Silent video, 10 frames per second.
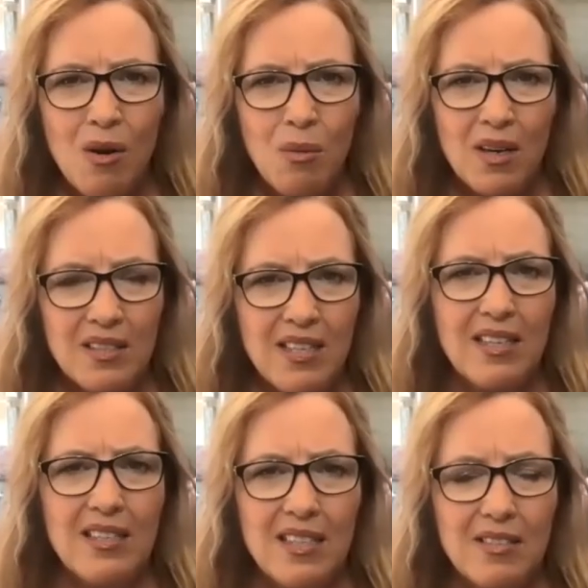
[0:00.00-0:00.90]
where
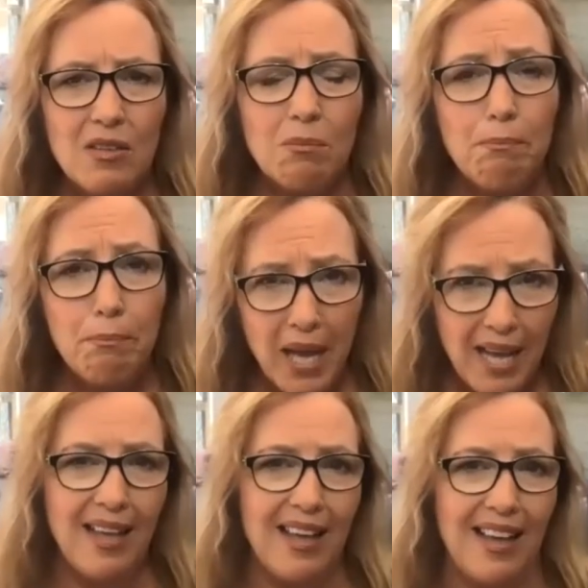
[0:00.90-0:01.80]
citizens are
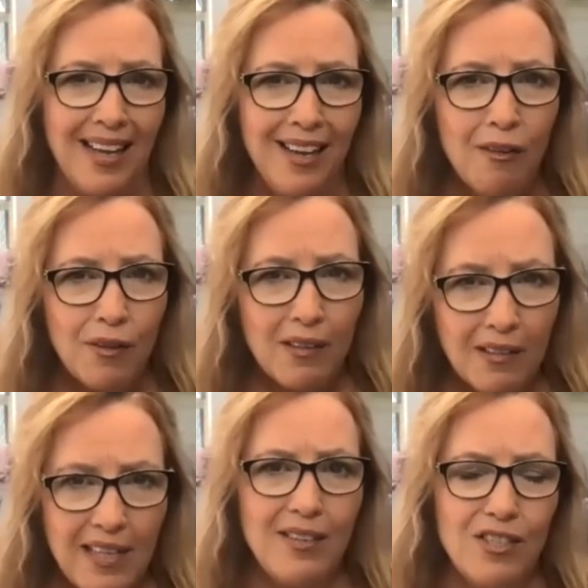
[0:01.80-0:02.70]
begging for
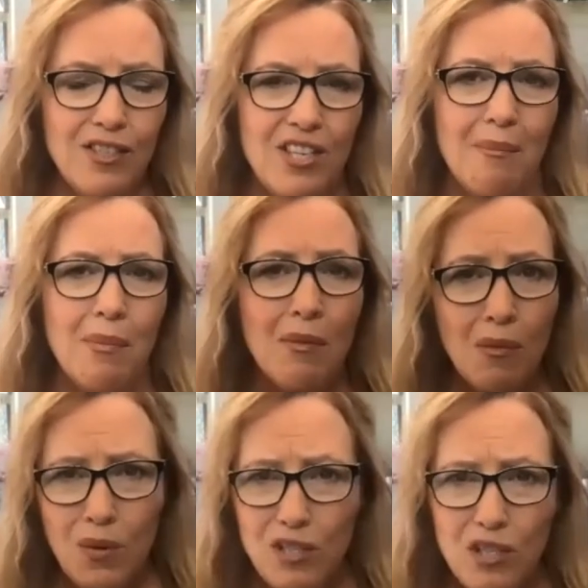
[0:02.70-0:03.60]
leadership,
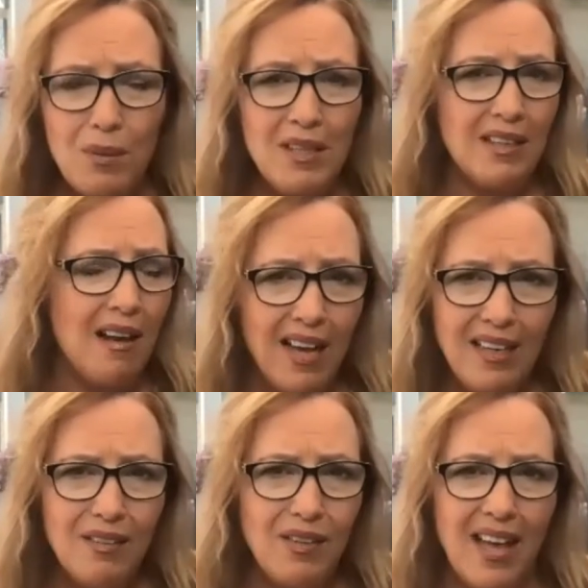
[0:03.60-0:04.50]
would you be the
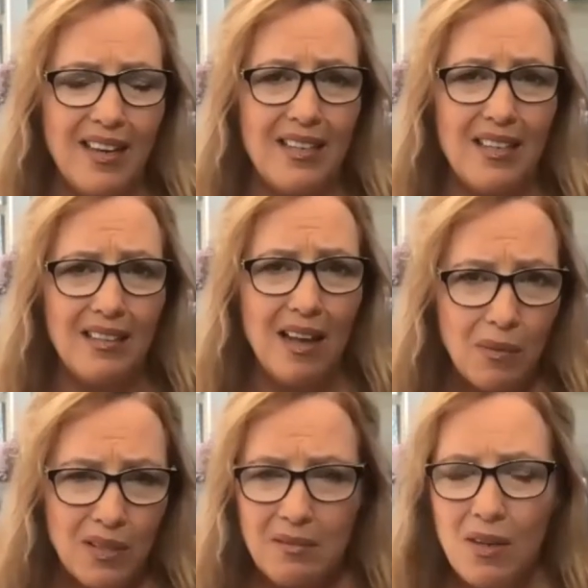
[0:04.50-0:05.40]
kind of candidate that
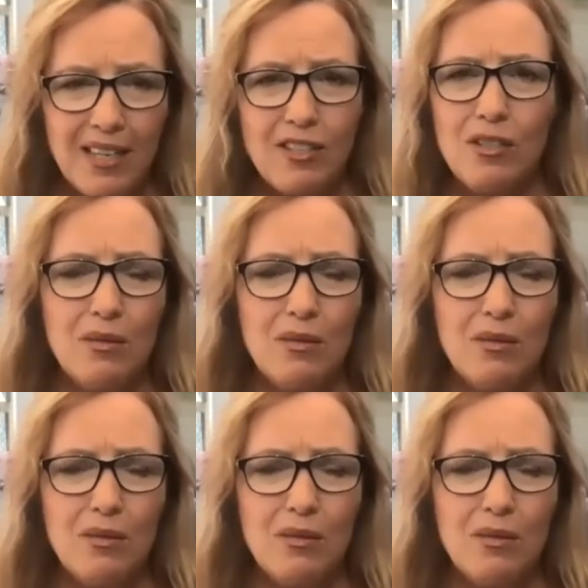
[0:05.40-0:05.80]
would issue a